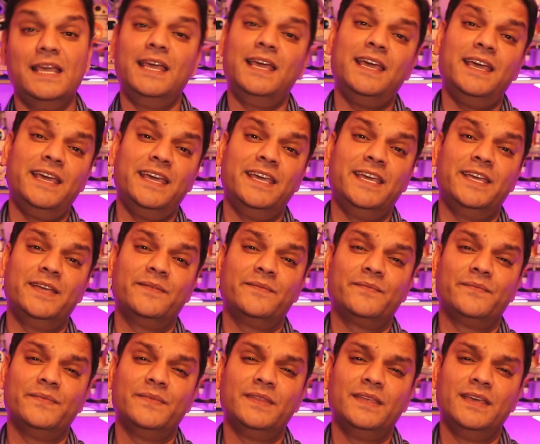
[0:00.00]
Hey,
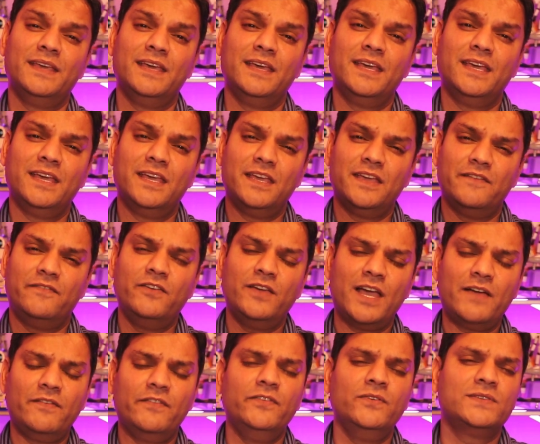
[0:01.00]
if you
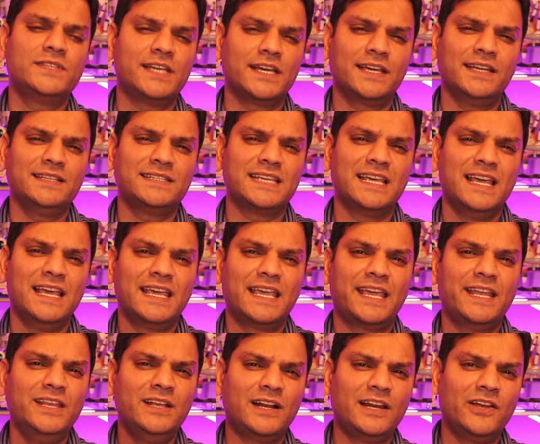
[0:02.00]
have a few seconds,
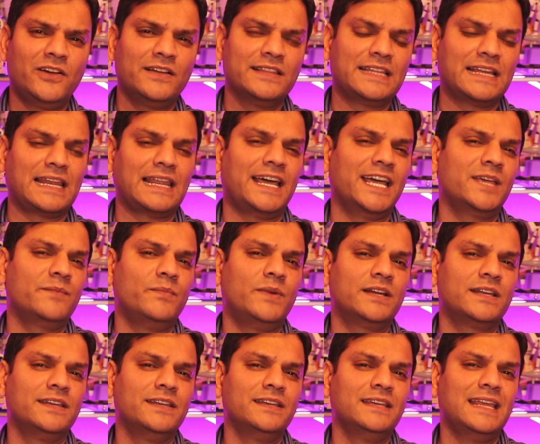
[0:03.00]
can you click on that like
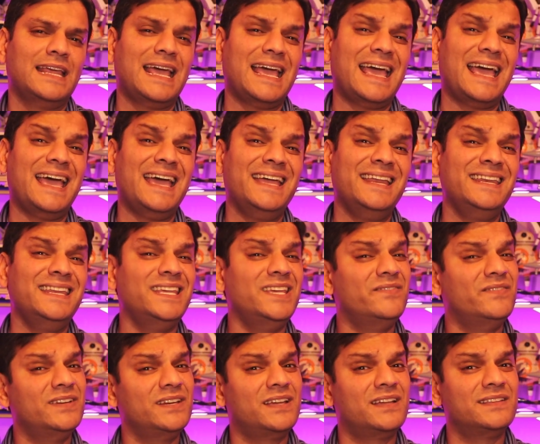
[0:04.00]
button and
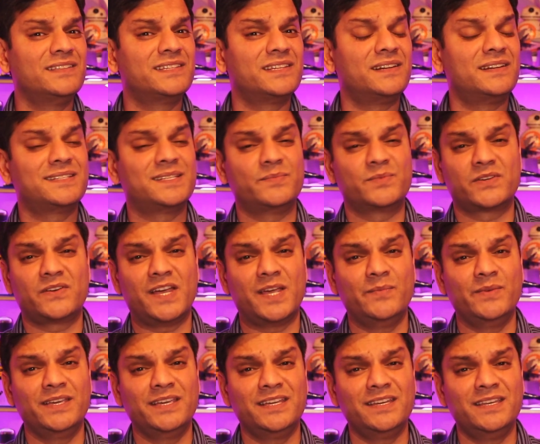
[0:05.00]
even consider
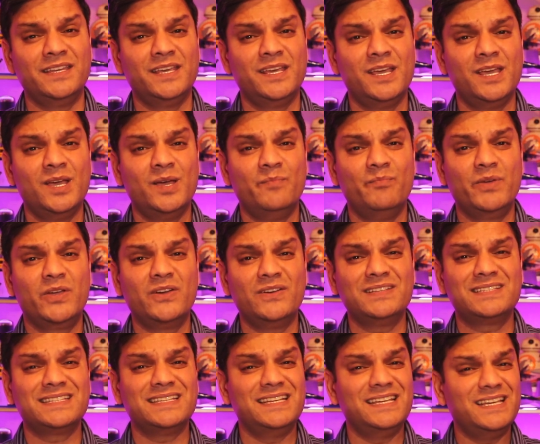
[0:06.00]
subscribing it?
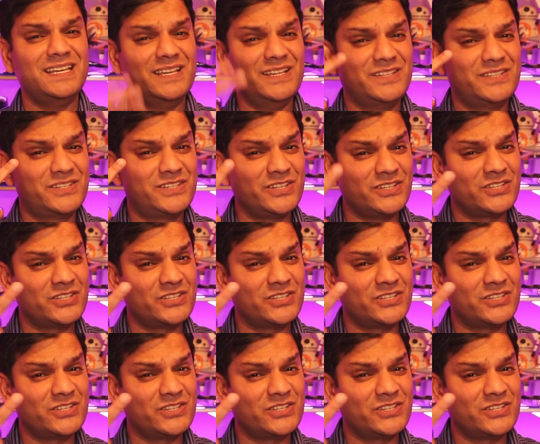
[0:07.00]
Because it's